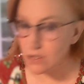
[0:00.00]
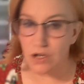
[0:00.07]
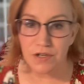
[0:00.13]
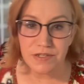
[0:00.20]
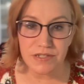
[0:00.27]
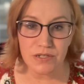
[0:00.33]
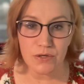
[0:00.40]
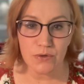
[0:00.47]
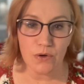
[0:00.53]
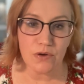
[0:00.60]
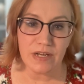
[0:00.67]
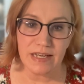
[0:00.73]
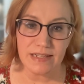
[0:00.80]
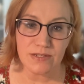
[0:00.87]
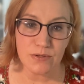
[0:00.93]
also,
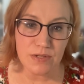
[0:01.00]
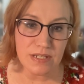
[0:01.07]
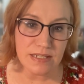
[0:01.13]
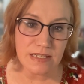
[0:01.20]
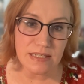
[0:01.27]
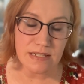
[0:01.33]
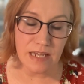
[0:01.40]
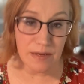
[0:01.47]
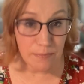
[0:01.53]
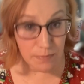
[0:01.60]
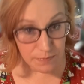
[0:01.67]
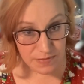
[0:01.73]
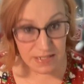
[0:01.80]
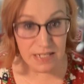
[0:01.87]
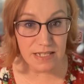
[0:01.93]
okay, so this is a
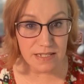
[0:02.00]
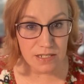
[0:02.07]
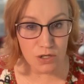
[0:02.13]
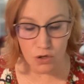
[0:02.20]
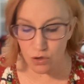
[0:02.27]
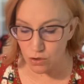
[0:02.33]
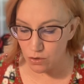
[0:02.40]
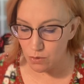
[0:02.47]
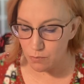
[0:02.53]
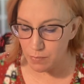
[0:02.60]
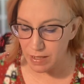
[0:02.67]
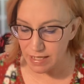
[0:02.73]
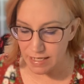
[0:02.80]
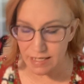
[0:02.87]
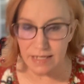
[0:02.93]
seasonal,
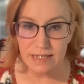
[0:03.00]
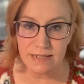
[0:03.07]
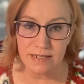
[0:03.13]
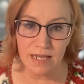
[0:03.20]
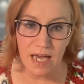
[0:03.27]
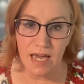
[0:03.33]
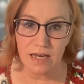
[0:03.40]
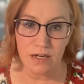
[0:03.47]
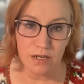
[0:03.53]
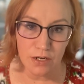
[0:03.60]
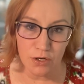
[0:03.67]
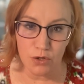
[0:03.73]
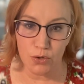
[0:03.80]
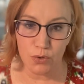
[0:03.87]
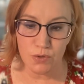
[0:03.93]
but it is not
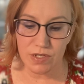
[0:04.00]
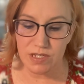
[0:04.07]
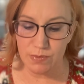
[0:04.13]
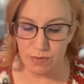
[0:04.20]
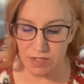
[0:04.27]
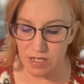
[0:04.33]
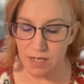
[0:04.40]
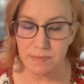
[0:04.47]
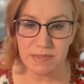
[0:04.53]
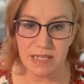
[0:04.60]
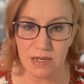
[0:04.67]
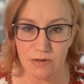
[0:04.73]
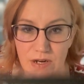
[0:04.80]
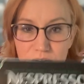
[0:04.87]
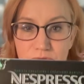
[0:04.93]
new. This one comes
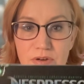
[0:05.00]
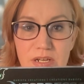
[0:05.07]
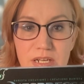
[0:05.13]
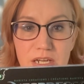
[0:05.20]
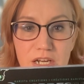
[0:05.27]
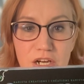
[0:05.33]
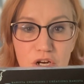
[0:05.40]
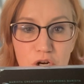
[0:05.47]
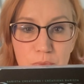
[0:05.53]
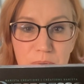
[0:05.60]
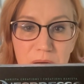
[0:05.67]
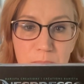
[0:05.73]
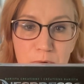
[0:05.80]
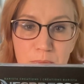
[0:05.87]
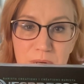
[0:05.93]
out every year,
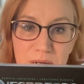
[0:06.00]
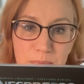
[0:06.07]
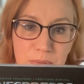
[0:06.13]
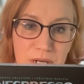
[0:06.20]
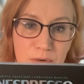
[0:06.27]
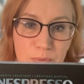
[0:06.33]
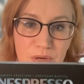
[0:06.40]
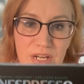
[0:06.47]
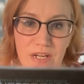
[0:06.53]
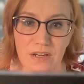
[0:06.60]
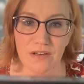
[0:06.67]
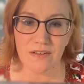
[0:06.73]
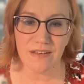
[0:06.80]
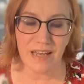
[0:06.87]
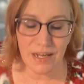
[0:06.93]
peppermint
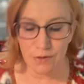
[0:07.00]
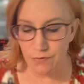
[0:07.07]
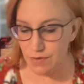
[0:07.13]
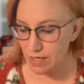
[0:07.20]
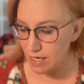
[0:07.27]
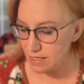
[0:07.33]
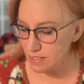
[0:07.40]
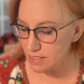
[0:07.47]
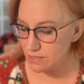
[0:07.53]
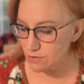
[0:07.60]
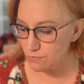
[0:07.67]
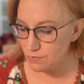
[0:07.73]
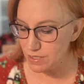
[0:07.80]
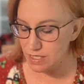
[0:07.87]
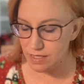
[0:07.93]
pinwheel. I don't think I need to
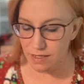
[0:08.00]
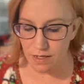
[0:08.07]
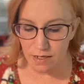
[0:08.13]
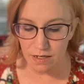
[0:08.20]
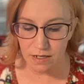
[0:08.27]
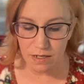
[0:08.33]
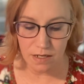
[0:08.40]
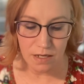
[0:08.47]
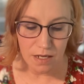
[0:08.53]
read the